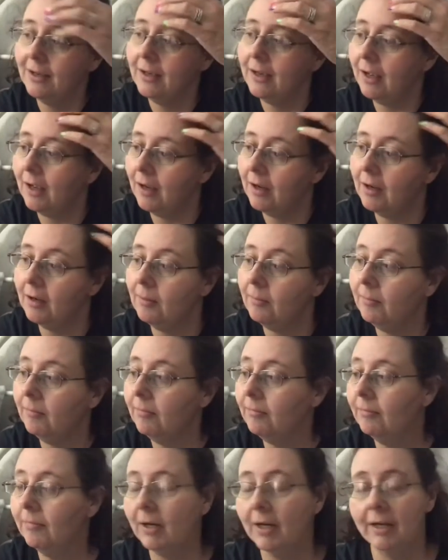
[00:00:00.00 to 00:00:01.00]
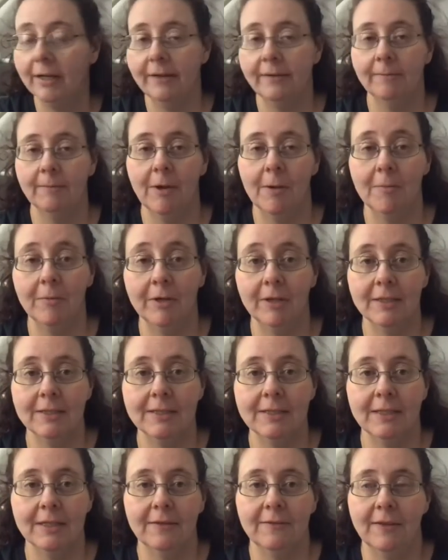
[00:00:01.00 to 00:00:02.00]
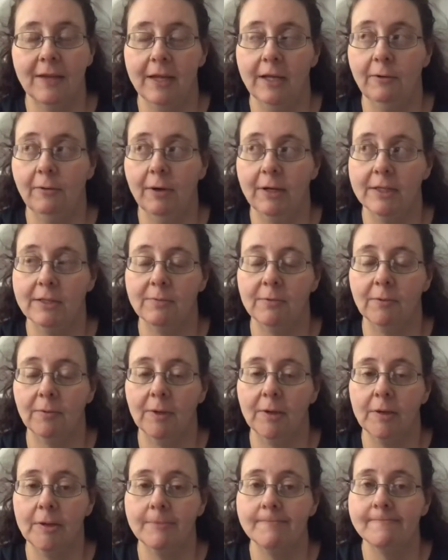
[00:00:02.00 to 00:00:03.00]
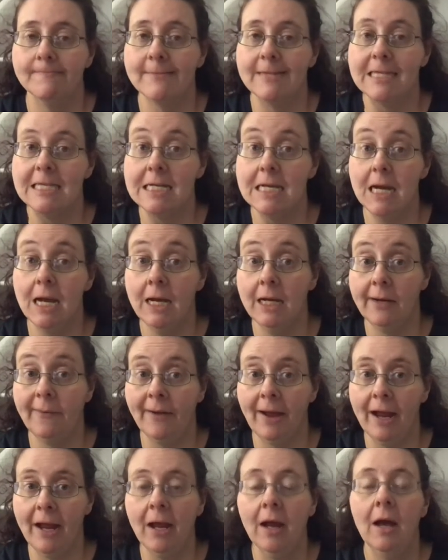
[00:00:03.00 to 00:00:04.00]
I'm gonna see if the egg whites will work. Anyway,